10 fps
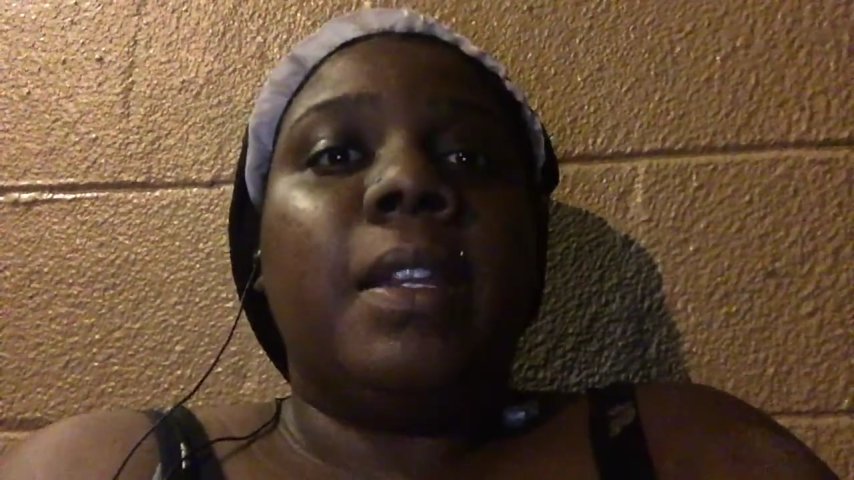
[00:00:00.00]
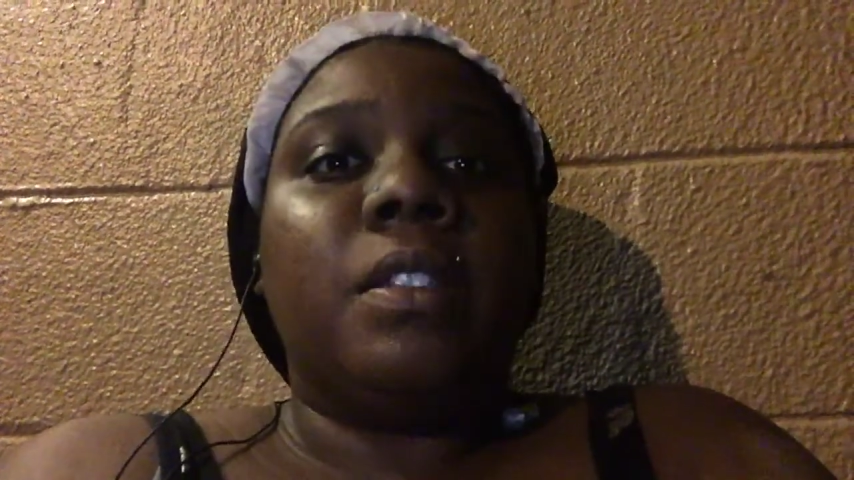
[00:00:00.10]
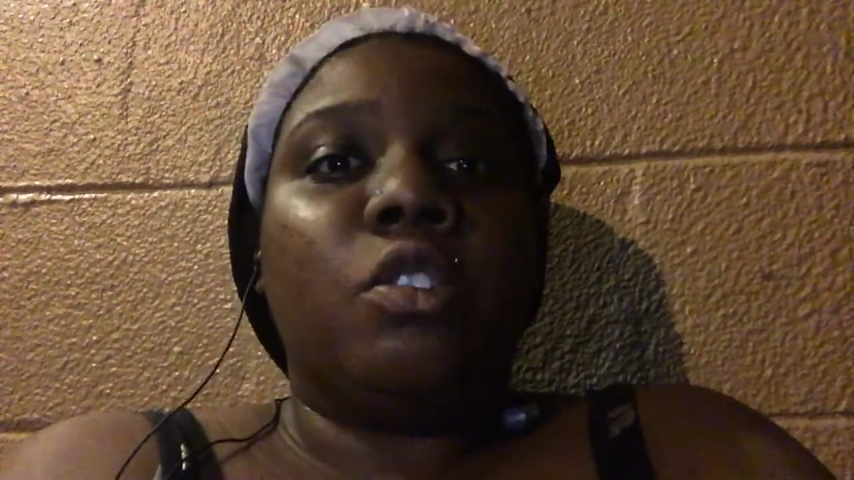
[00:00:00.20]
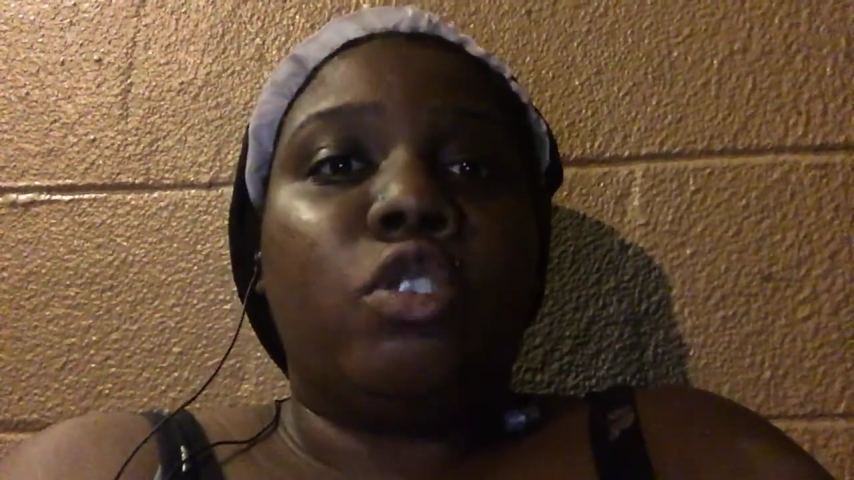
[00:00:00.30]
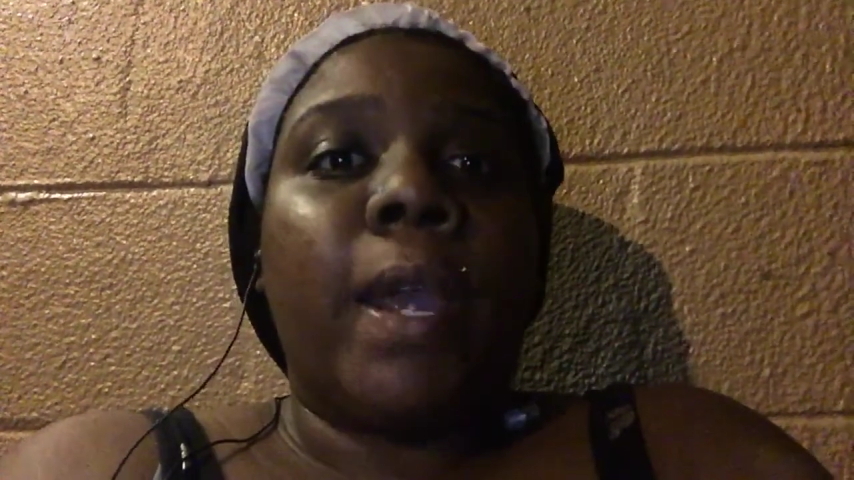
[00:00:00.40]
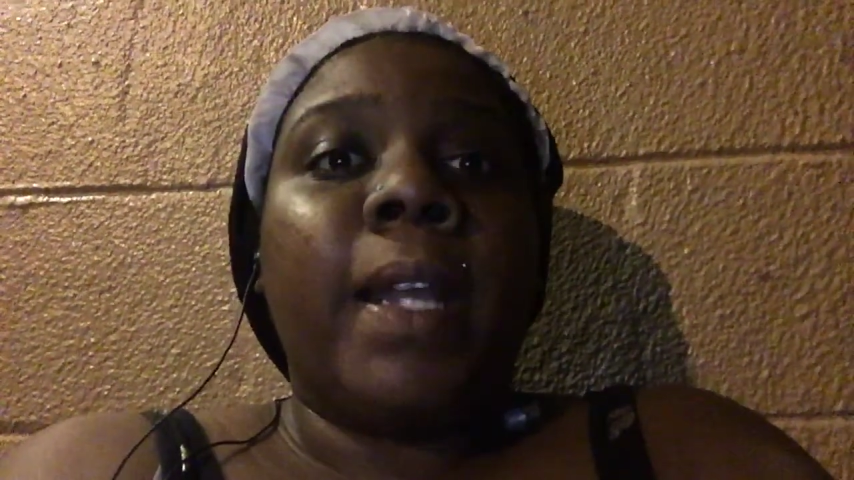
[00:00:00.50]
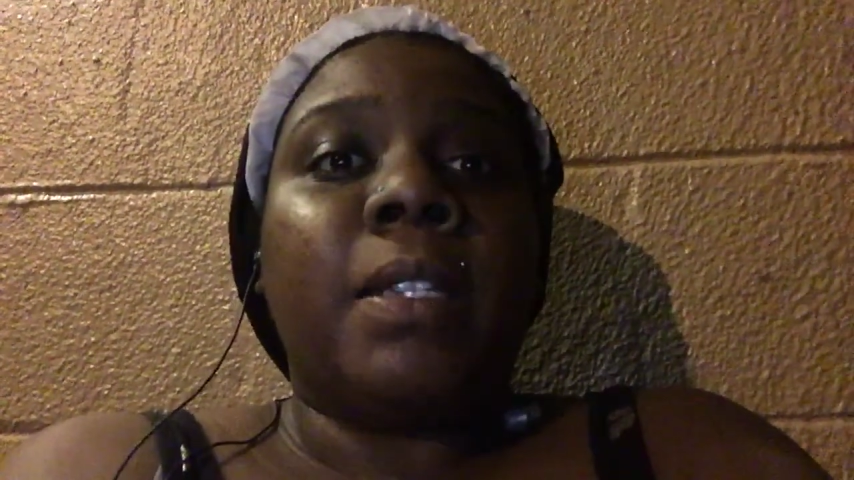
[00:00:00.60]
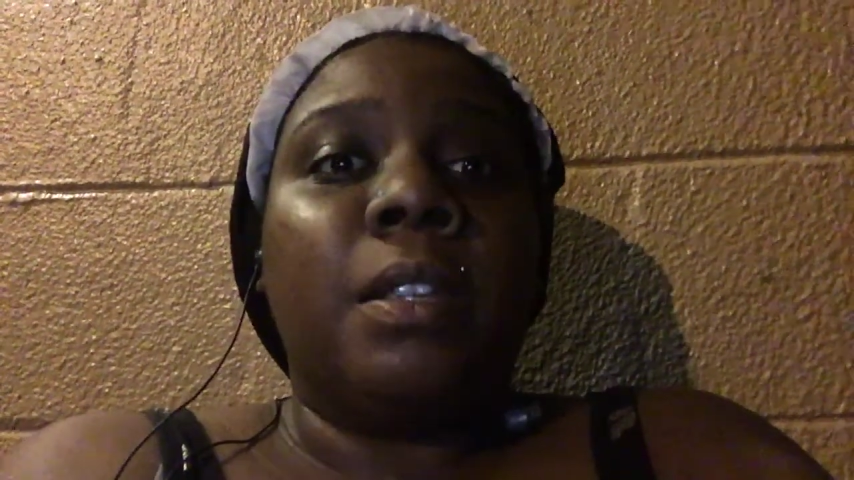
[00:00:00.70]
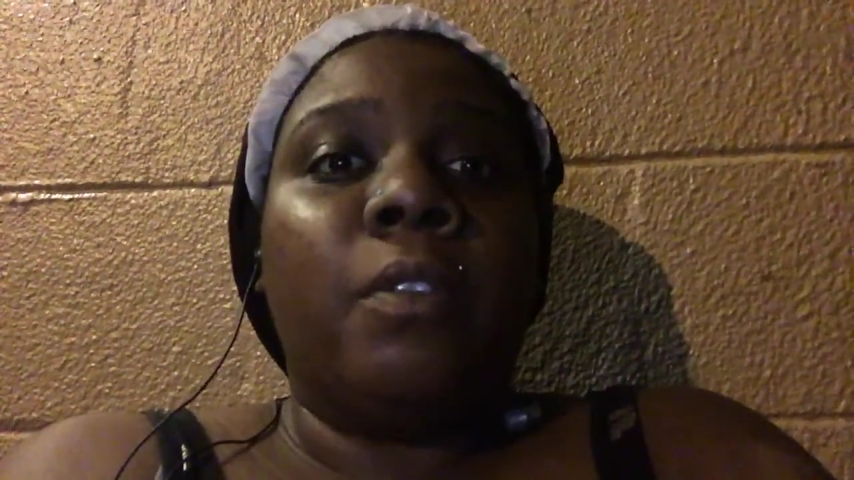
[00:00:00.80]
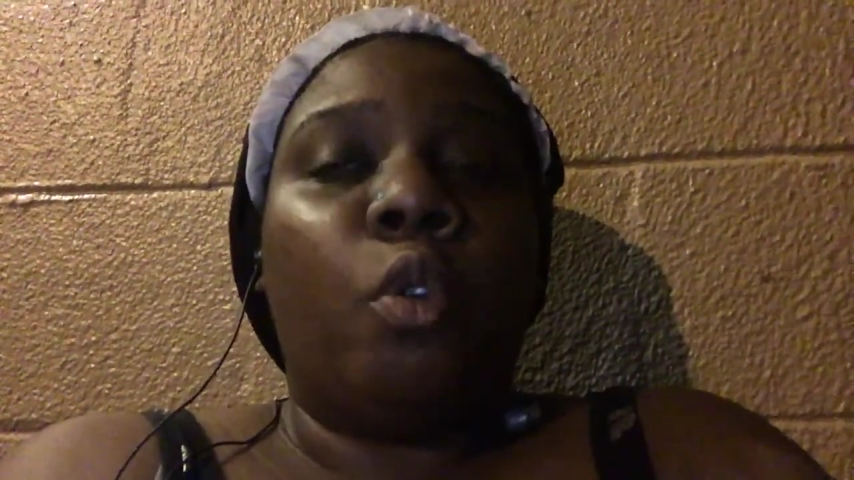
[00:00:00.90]
is
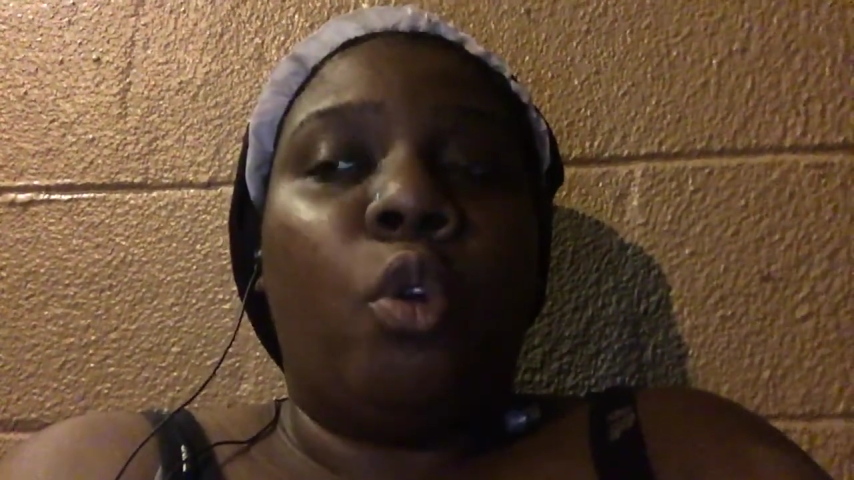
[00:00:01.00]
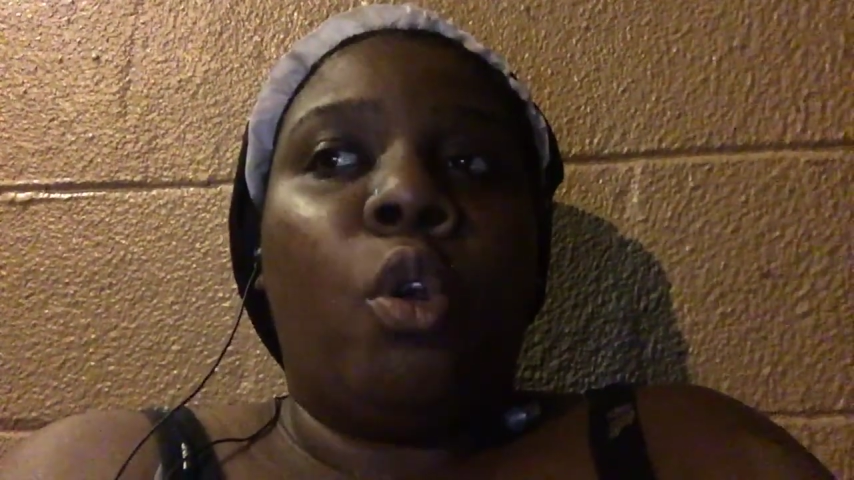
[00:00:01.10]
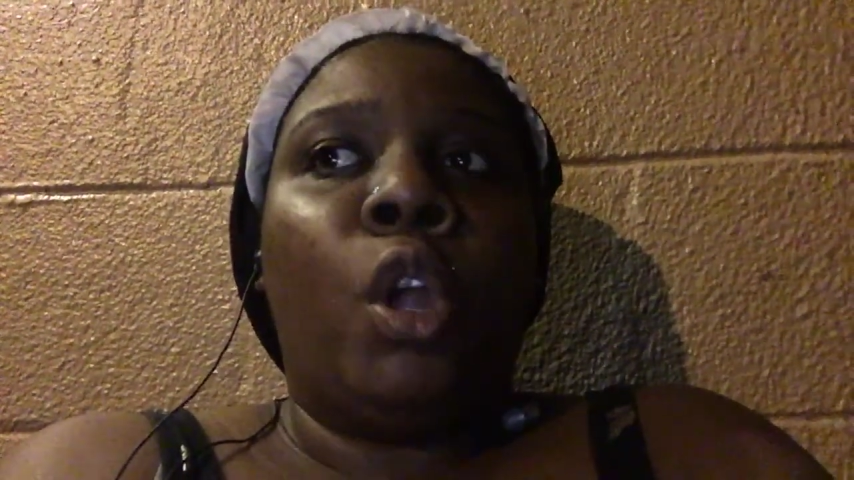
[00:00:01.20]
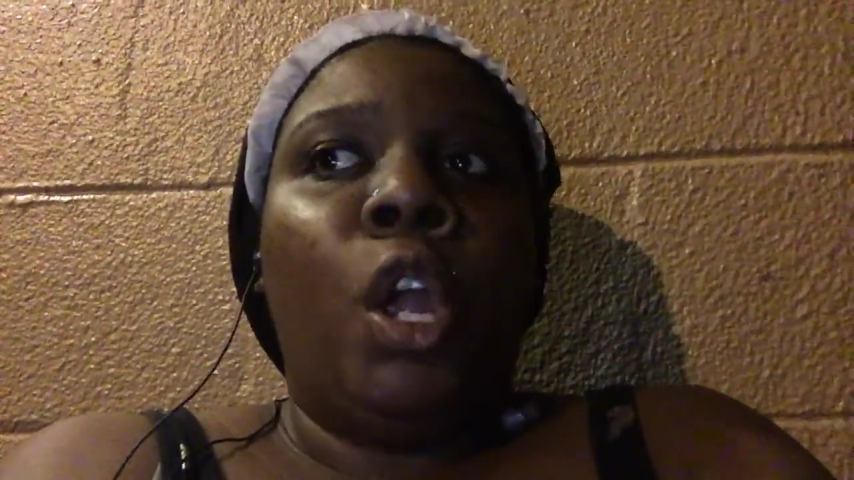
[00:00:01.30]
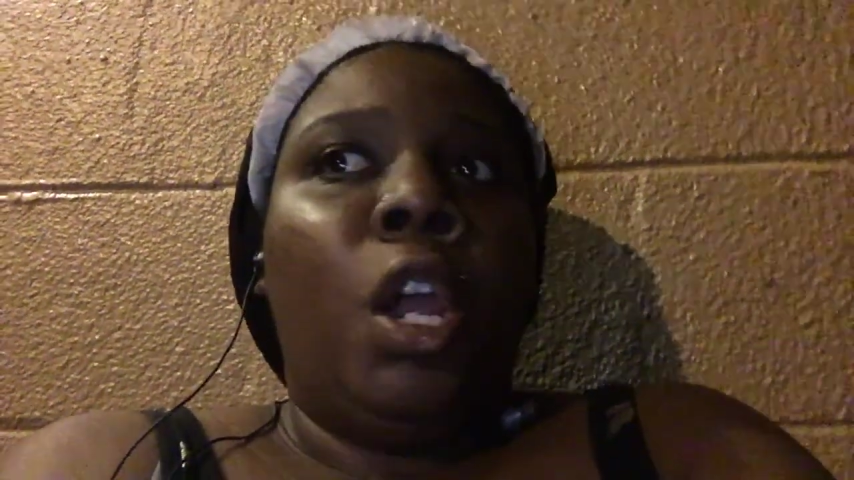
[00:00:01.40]
attractive or